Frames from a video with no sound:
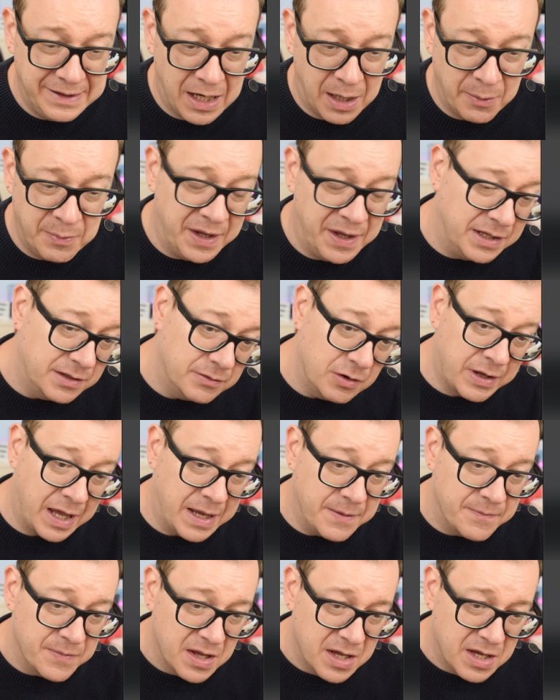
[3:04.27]
update.
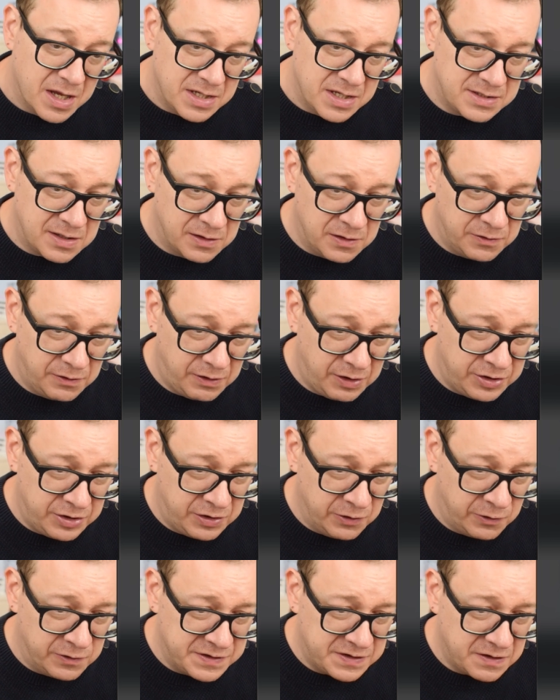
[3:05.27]
Okay, so
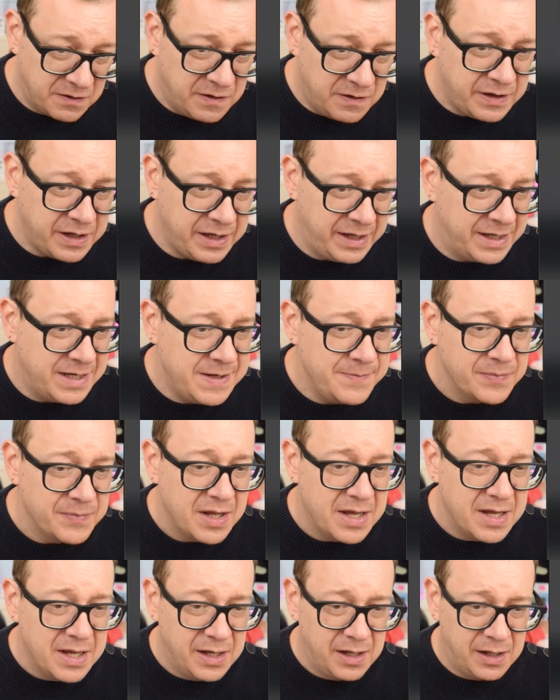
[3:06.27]
those are in.
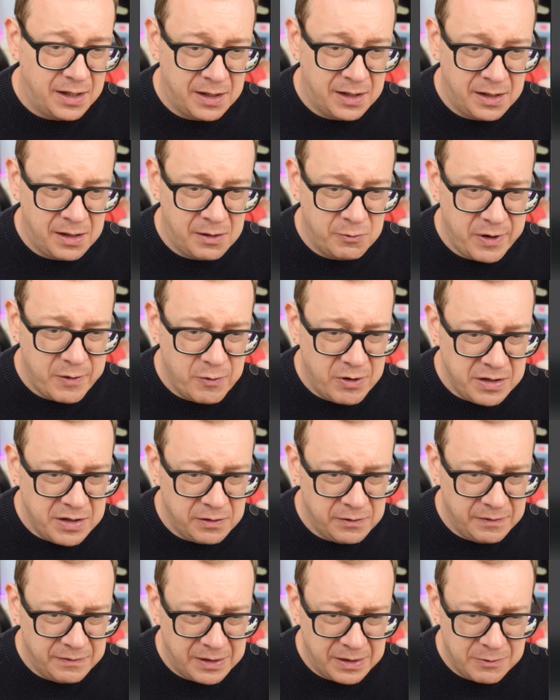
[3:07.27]
Uh, we want
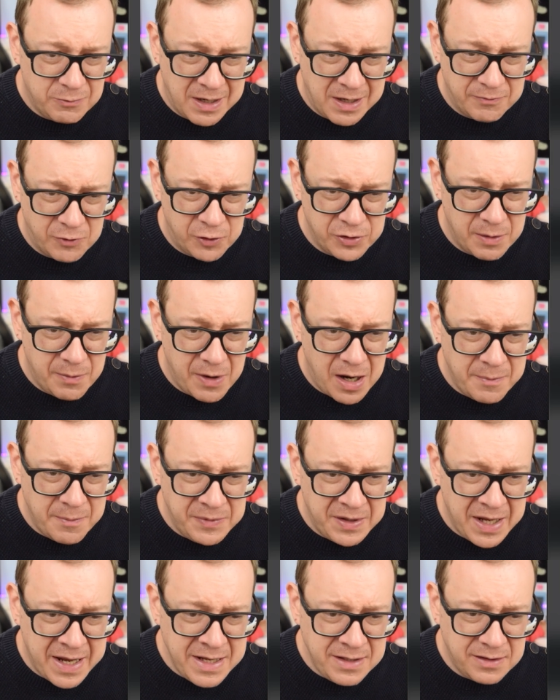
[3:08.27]
to, uh, well, on the
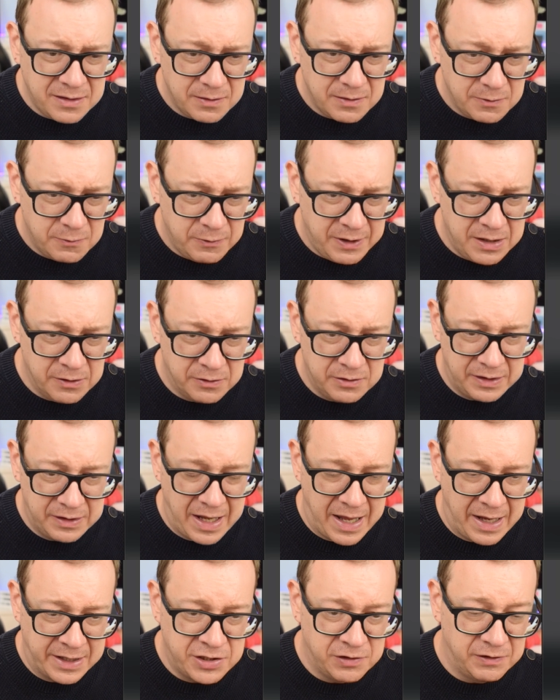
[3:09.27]
update, we don't
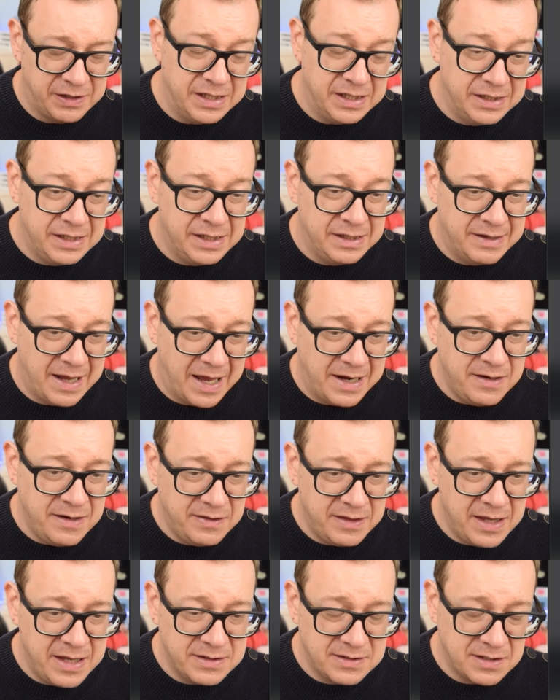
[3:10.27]
actually need
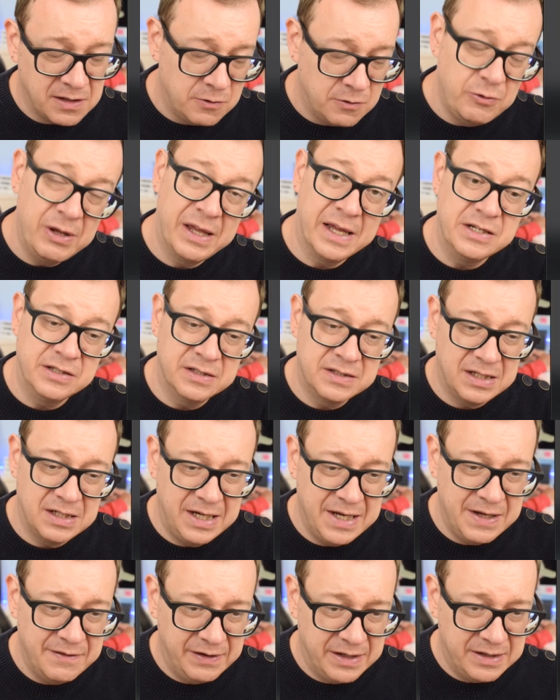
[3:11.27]
anything, so we can just
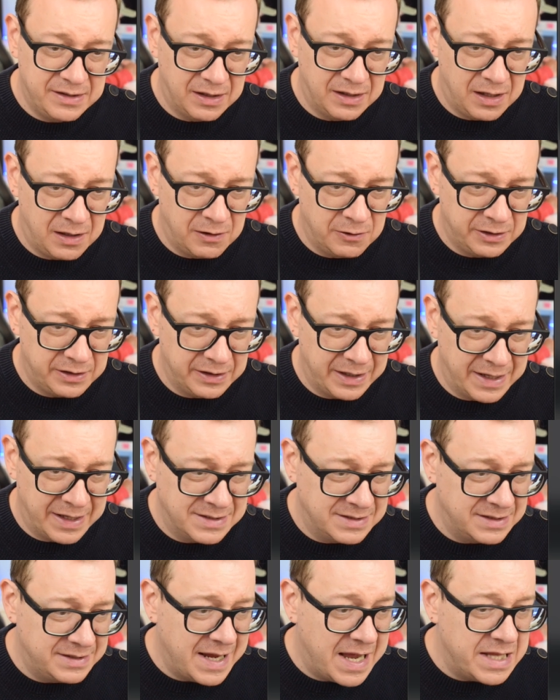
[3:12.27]
leave it out
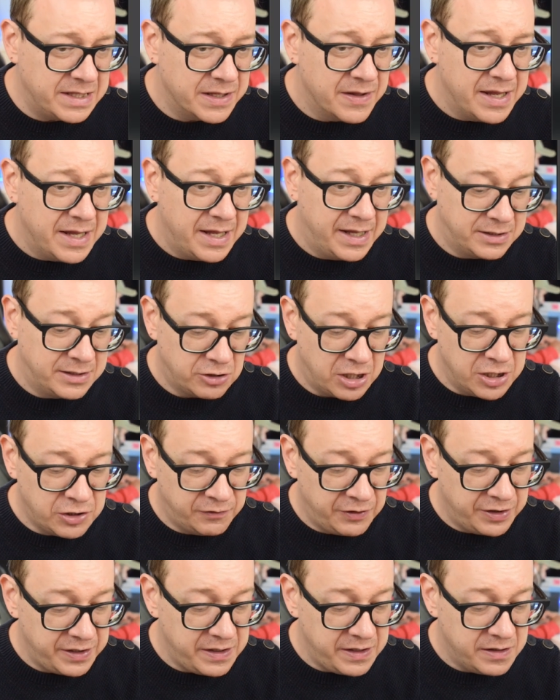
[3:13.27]
as that. And right
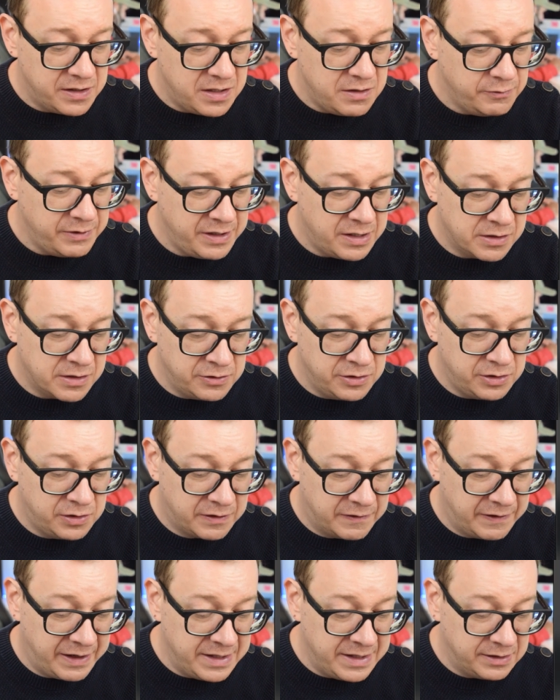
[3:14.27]
over here, we are going to
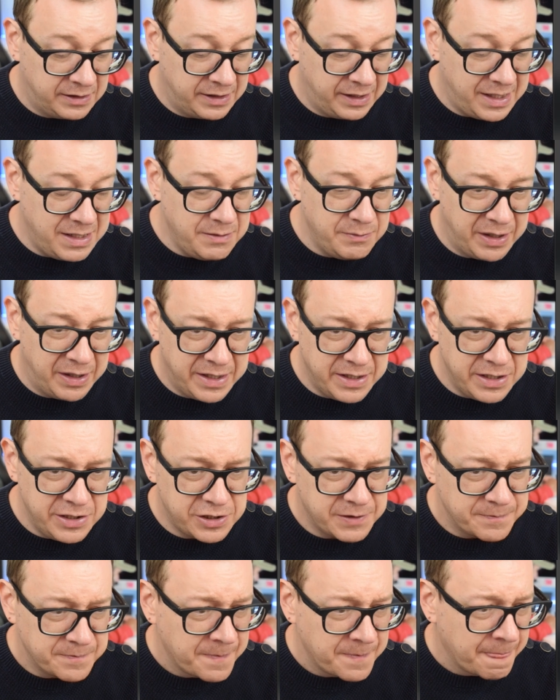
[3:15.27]
create an image